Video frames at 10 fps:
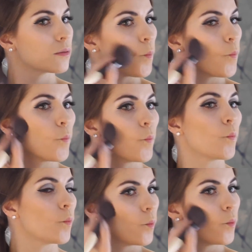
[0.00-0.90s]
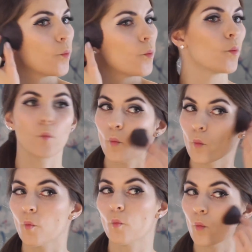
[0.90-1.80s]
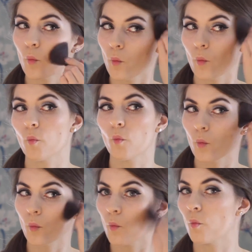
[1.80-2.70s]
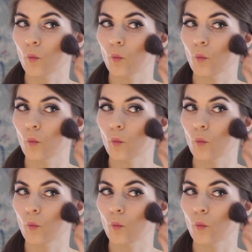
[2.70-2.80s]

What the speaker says: Then I'm going to do a quick bit of contouring with the